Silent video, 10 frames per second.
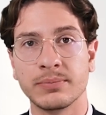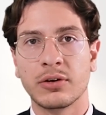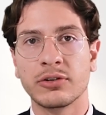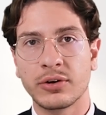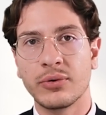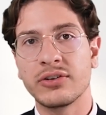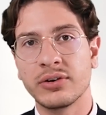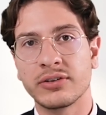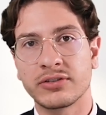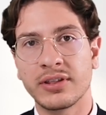Consideration
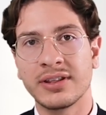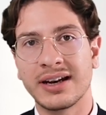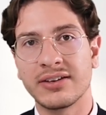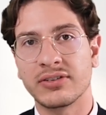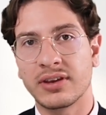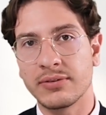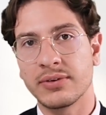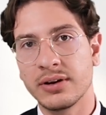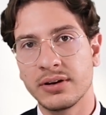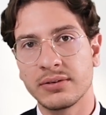is something that is
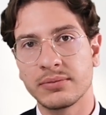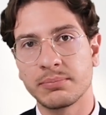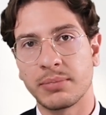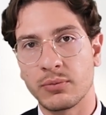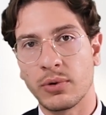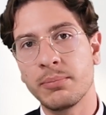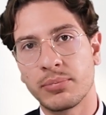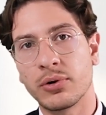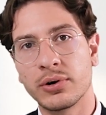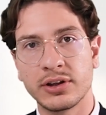given by one
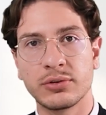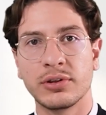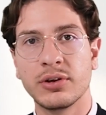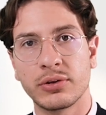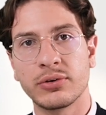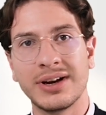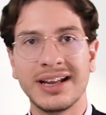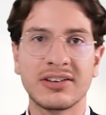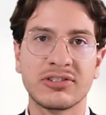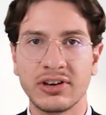party to the other in
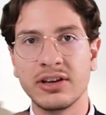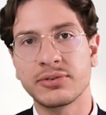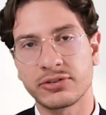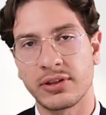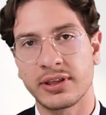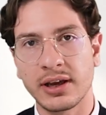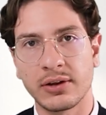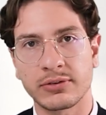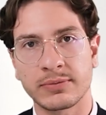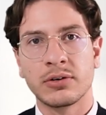exchange for something
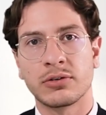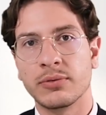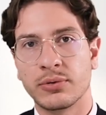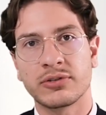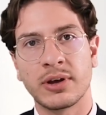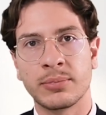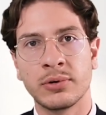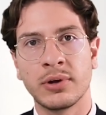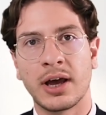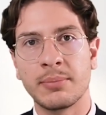else. So, for
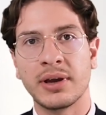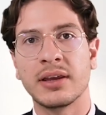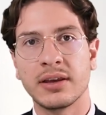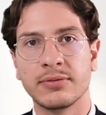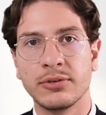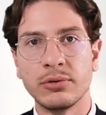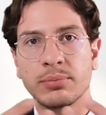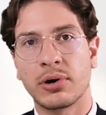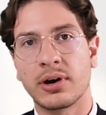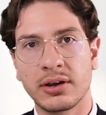example, I might give you
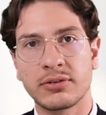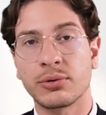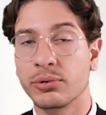products